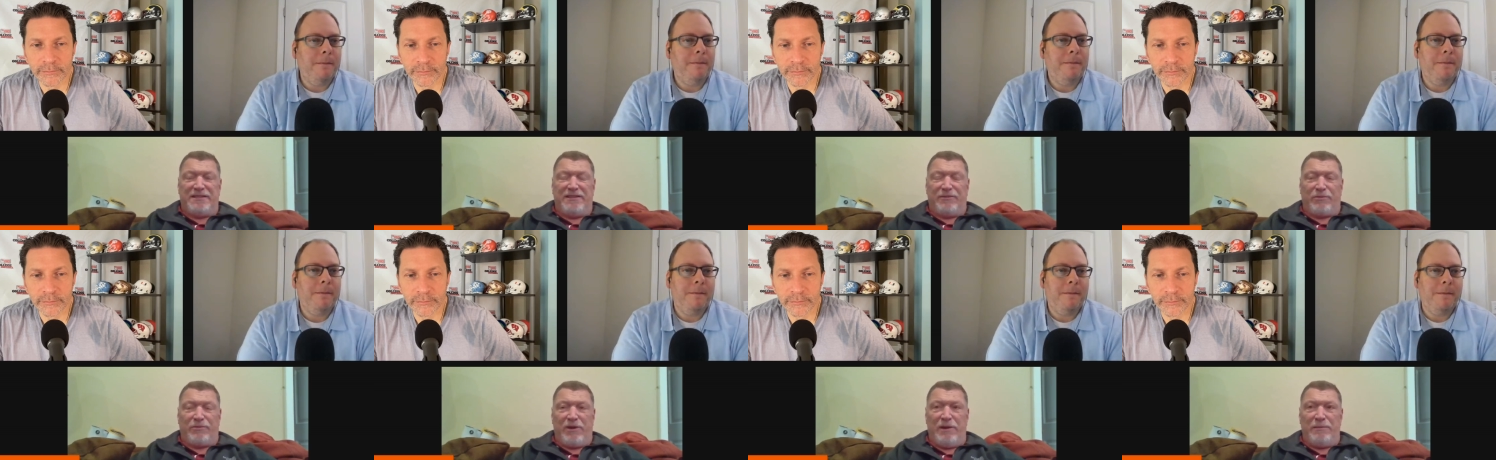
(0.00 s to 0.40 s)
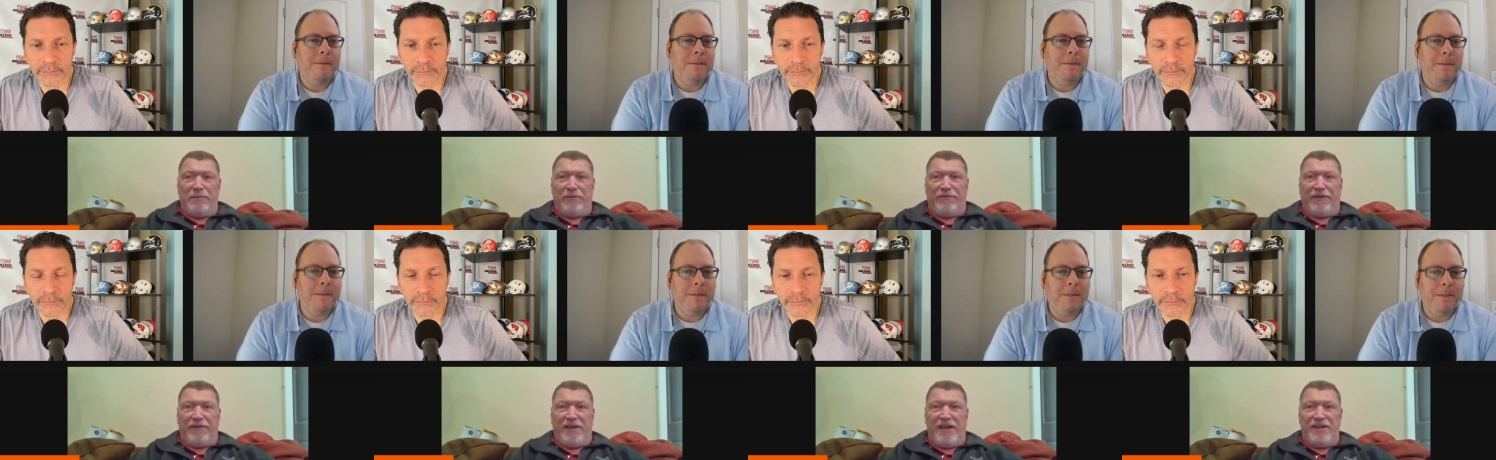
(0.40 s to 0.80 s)
Speaker 1: the
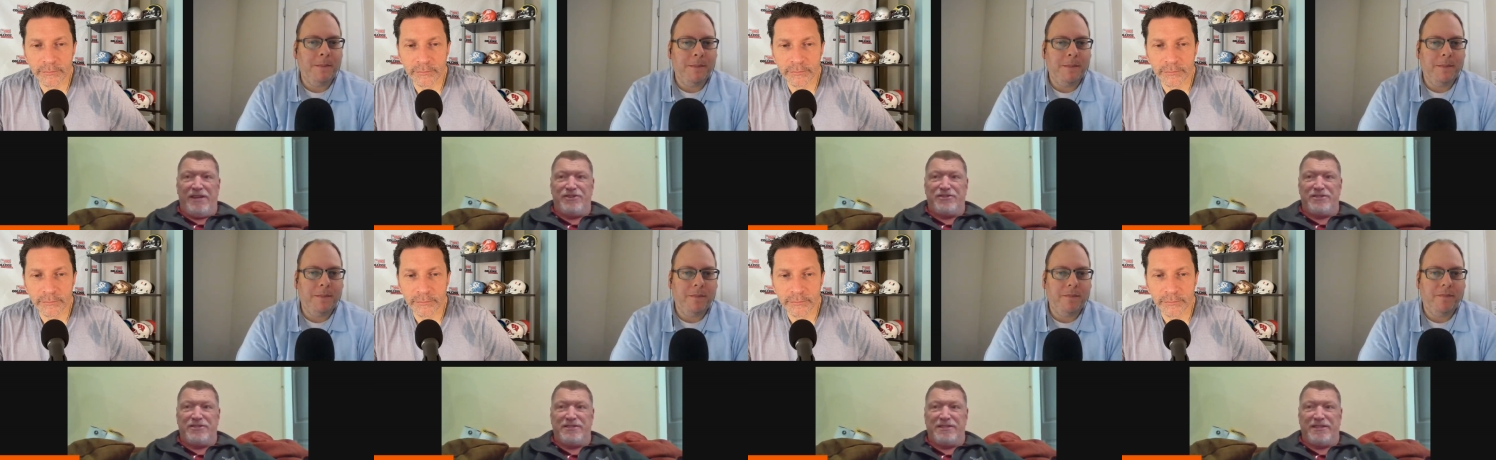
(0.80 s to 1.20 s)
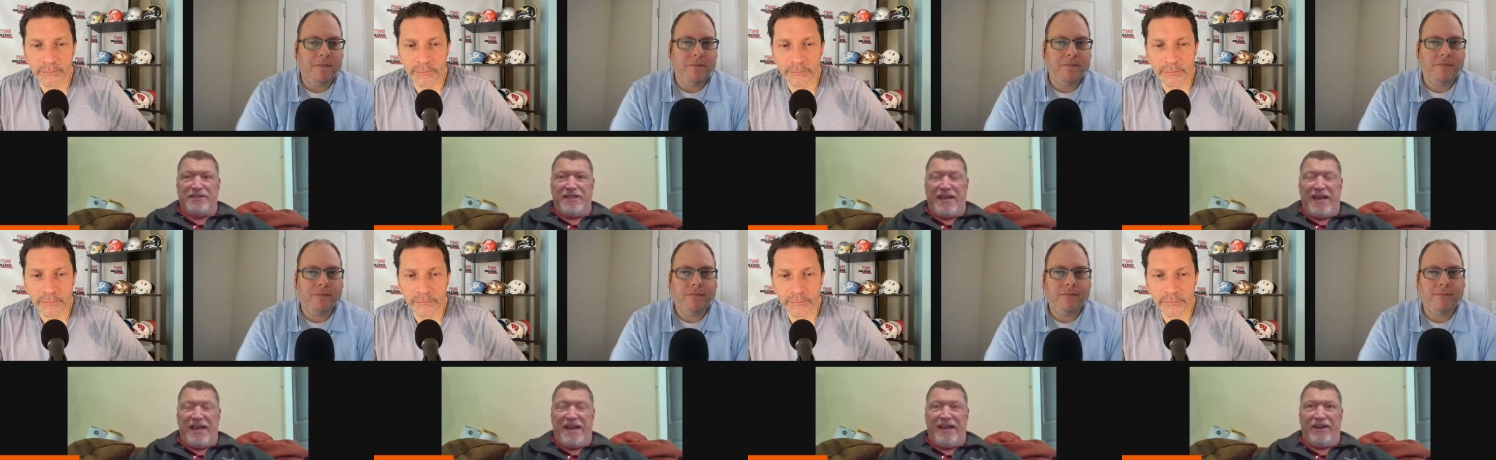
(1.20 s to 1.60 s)
ramifications of
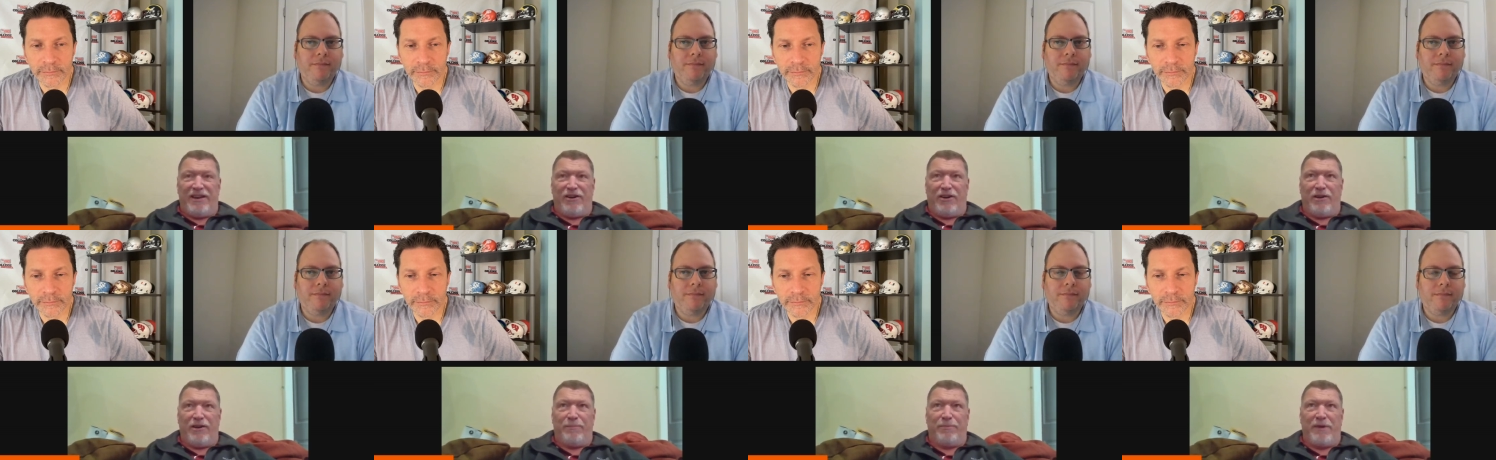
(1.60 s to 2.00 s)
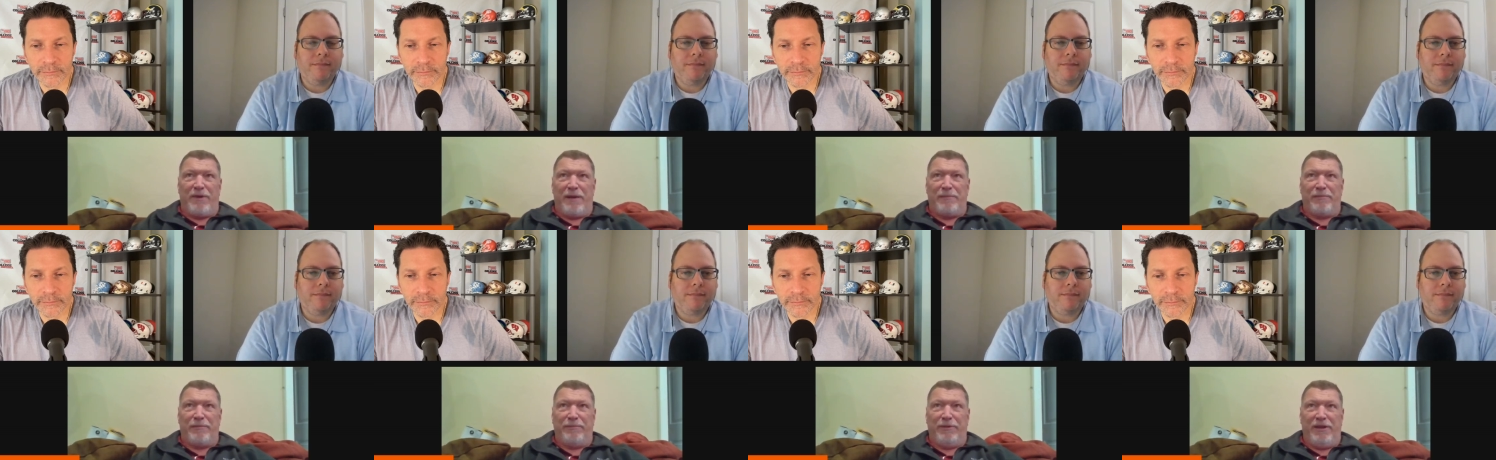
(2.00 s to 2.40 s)
that are
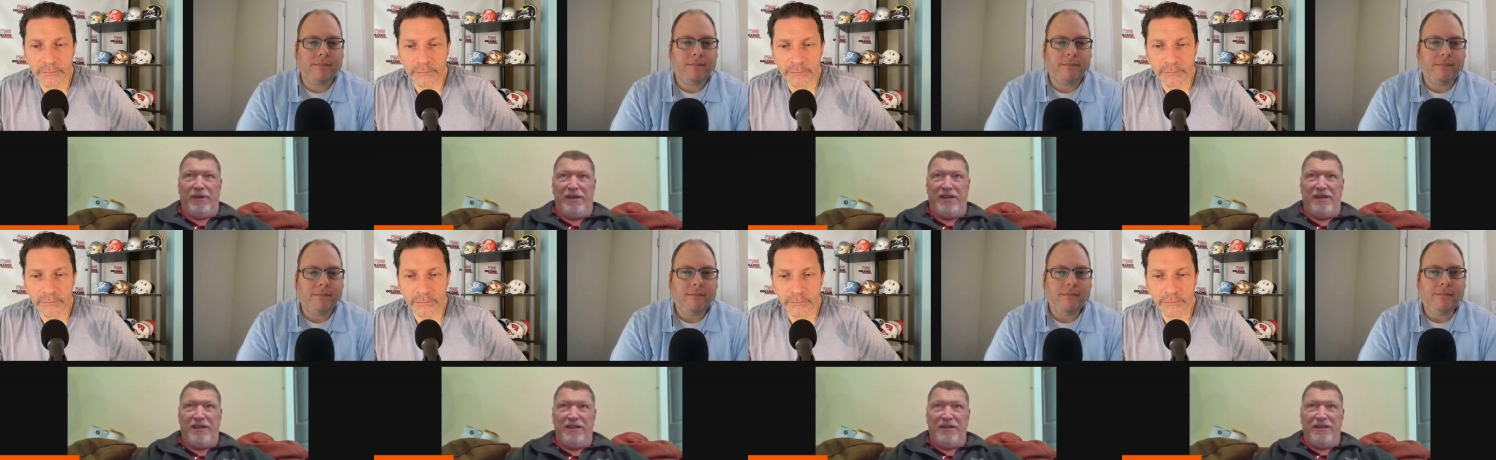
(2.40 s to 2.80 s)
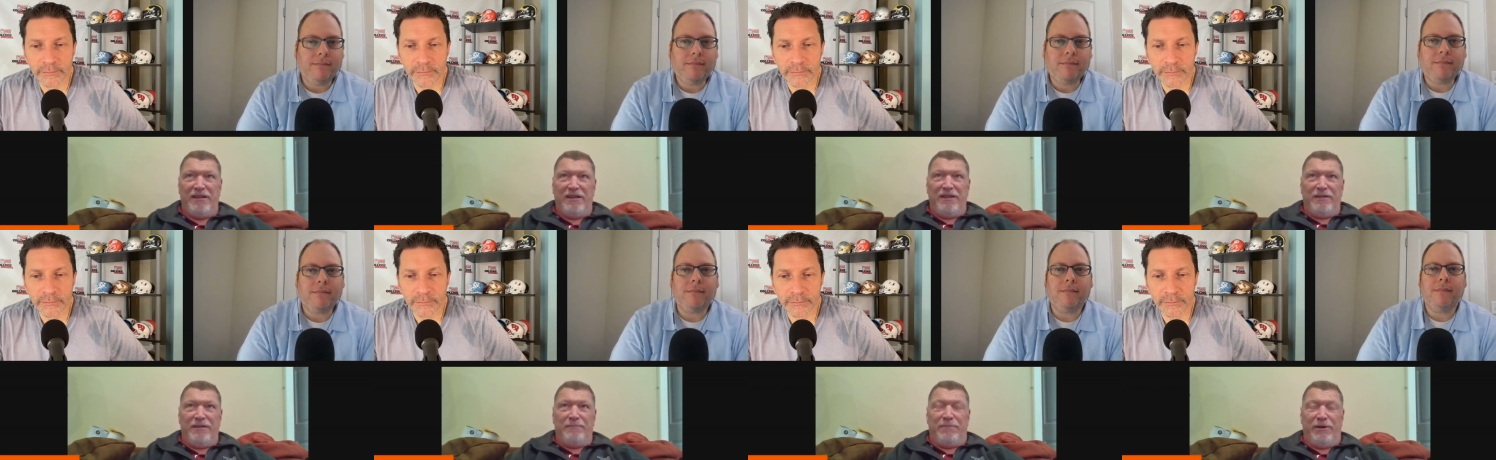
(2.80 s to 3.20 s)
probably
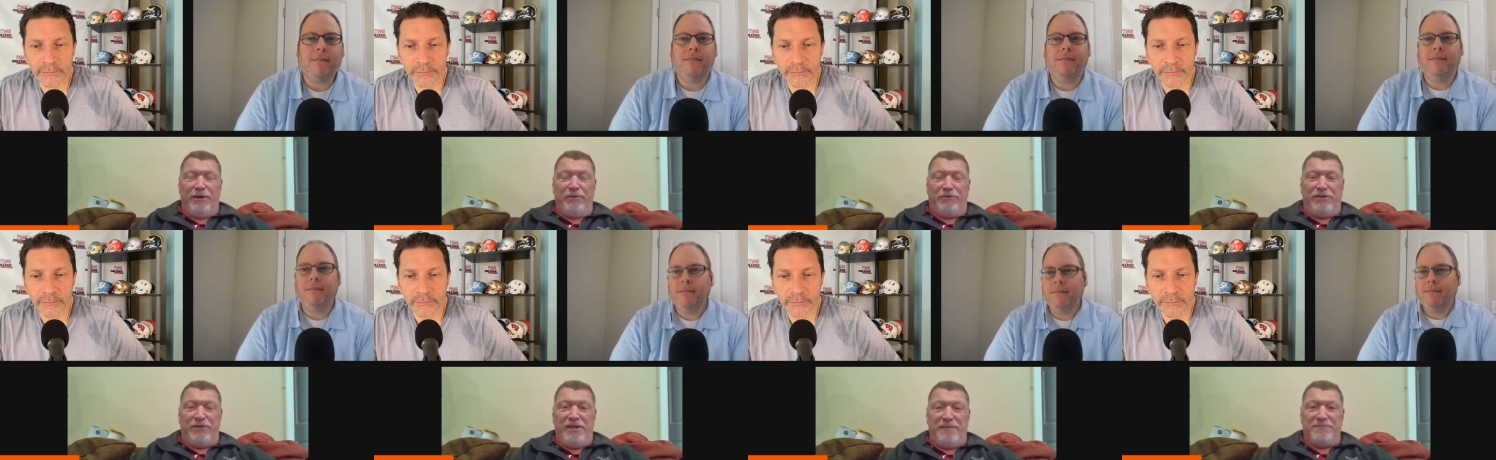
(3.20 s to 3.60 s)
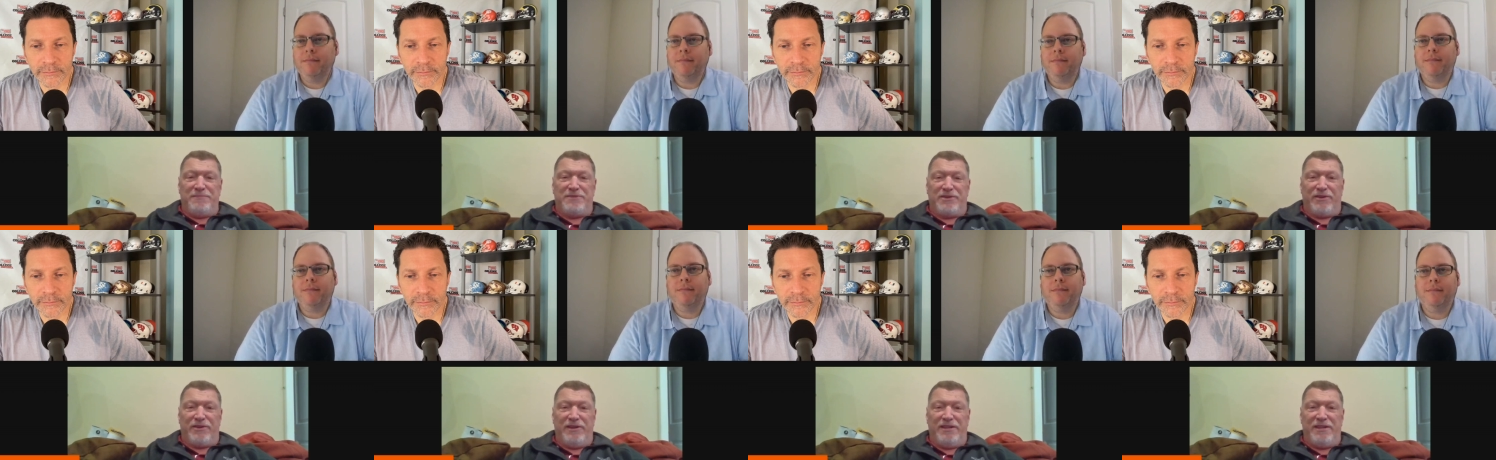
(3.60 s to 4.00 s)
both
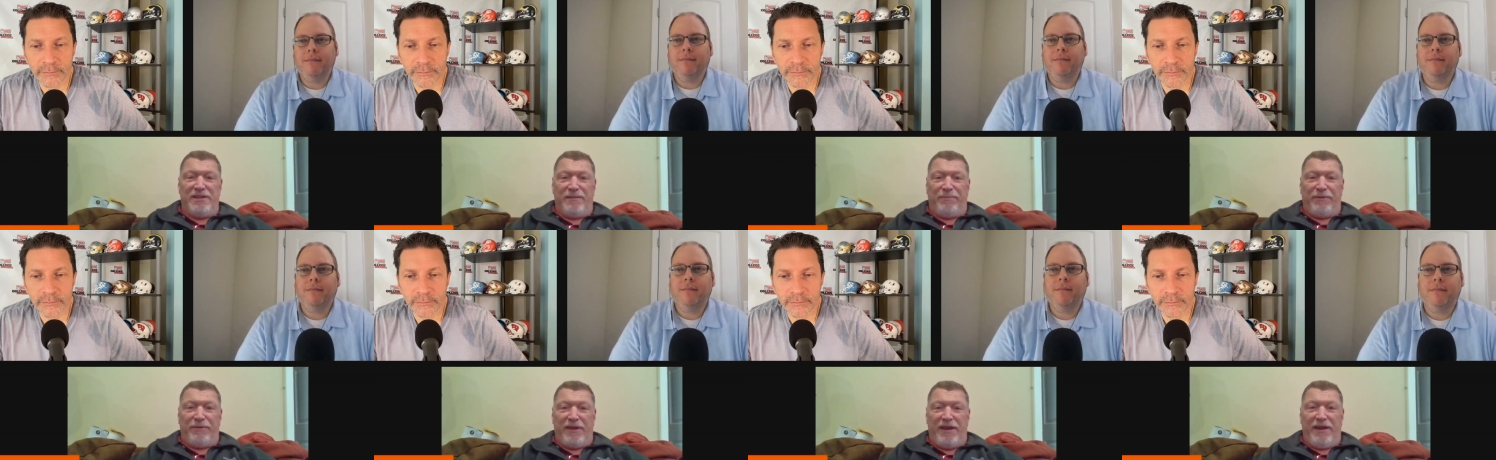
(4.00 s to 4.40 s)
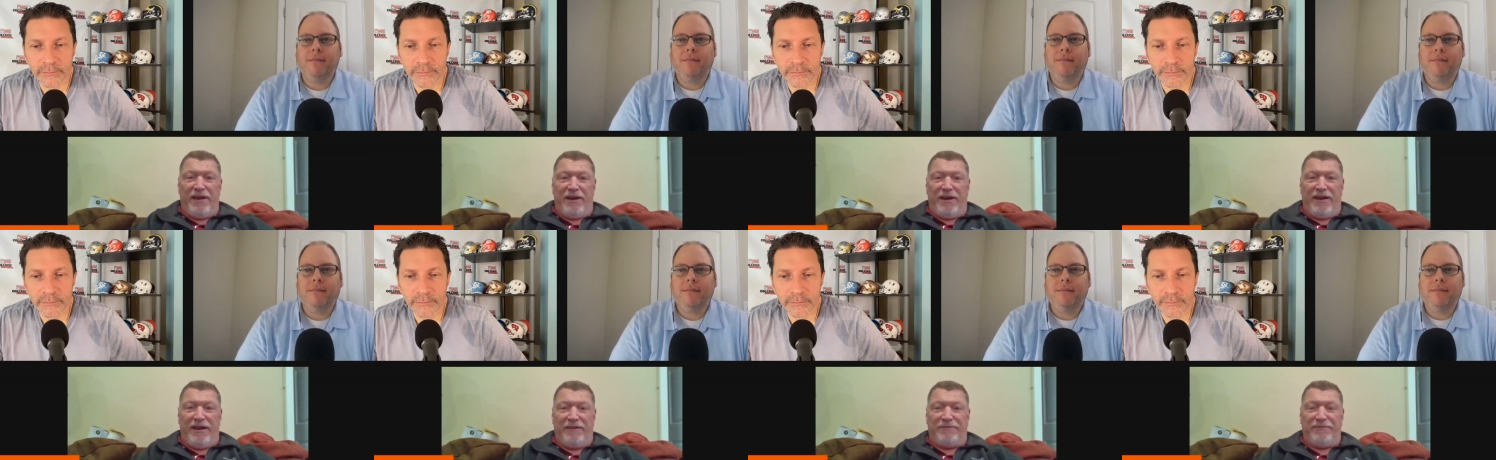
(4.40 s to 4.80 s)
teams are in the
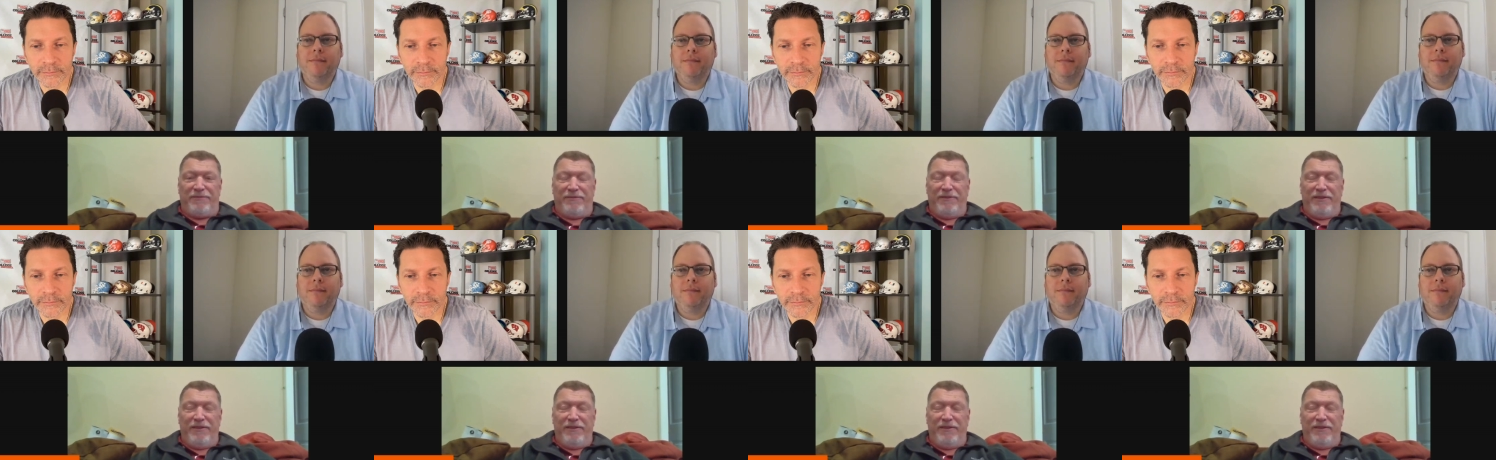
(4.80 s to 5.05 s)
playoff,